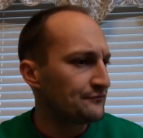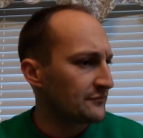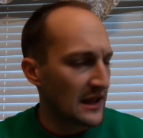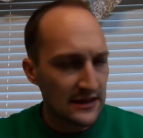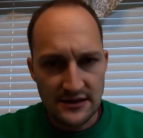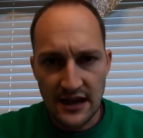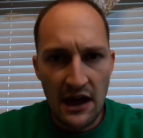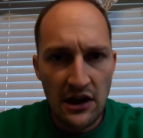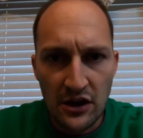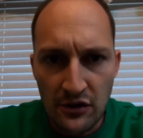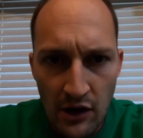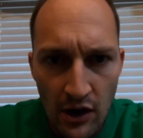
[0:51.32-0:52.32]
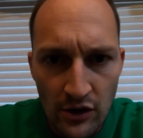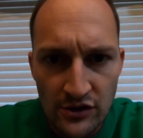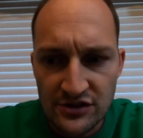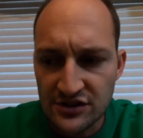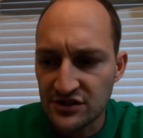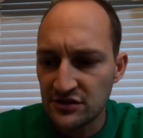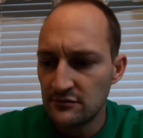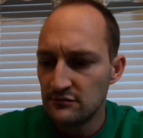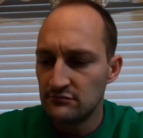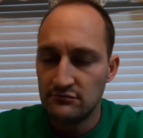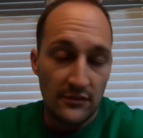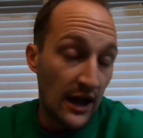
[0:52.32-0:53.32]
It's kind of gross.
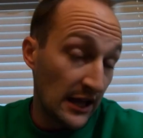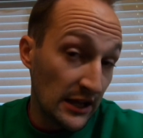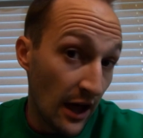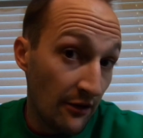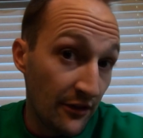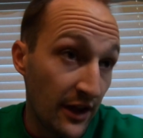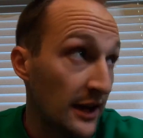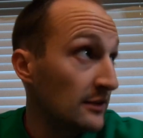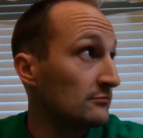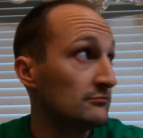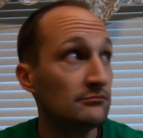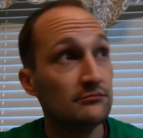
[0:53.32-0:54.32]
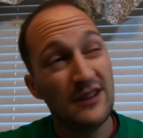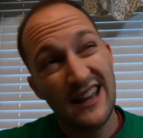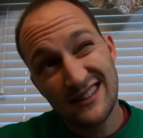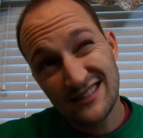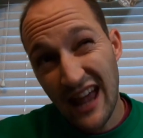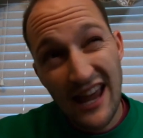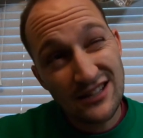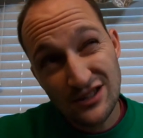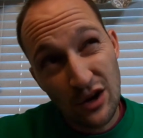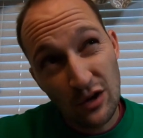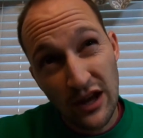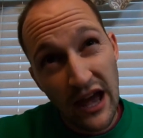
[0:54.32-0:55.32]
I love it. It tastes
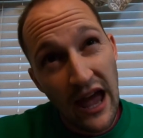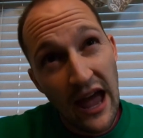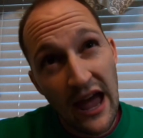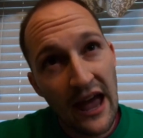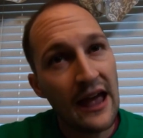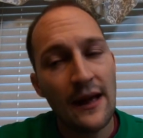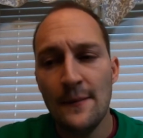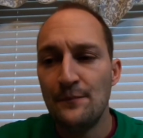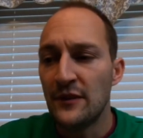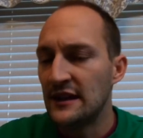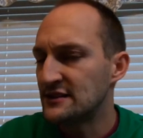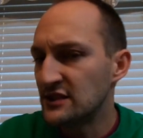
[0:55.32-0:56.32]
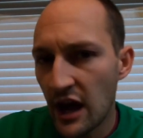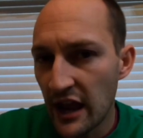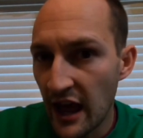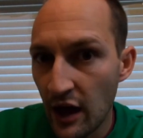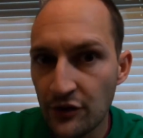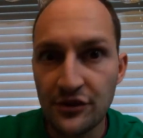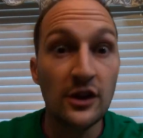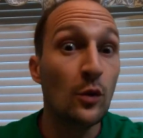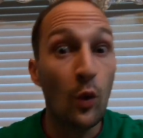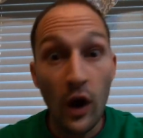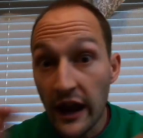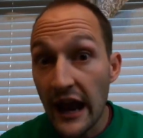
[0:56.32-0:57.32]
okay. It's not healthy.
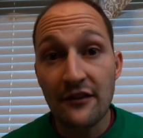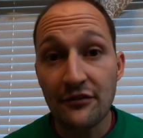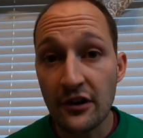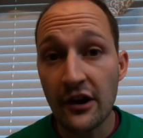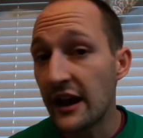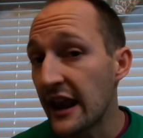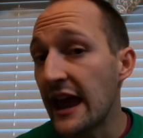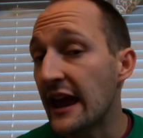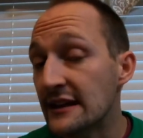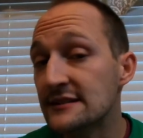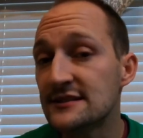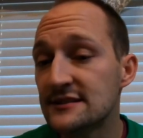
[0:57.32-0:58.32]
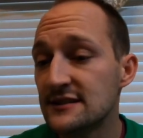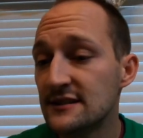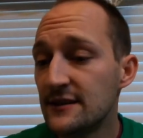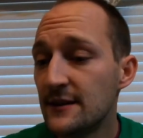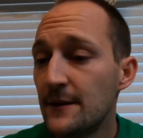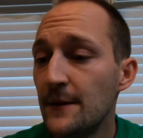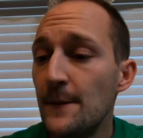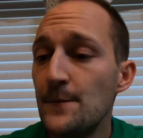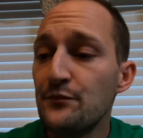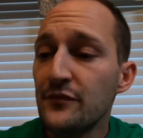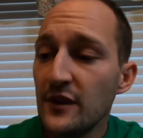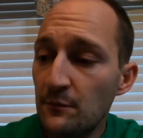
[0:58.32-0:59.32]
Whatever it is,
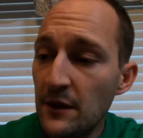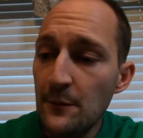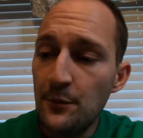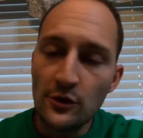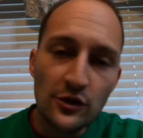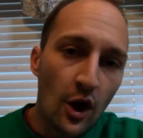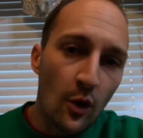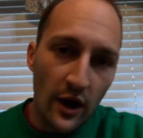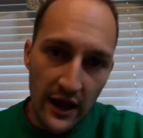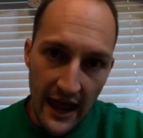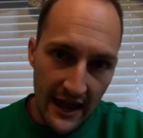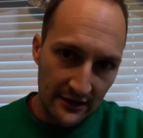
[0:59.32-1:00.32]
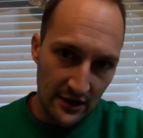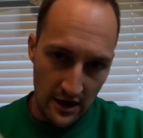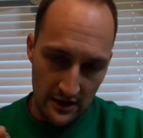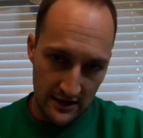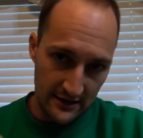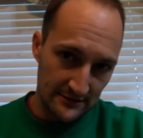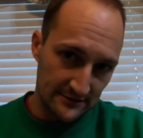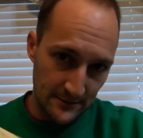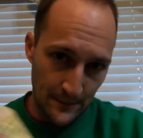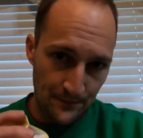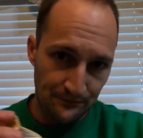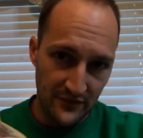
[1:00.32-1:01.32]
people know what eggnog is.
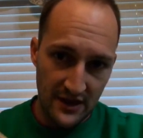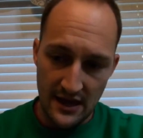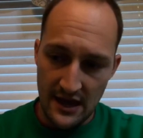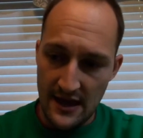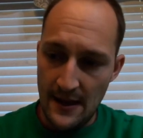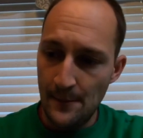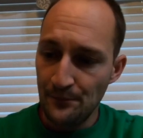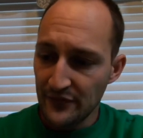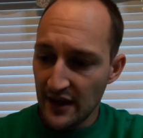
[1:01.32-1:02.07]
Okay?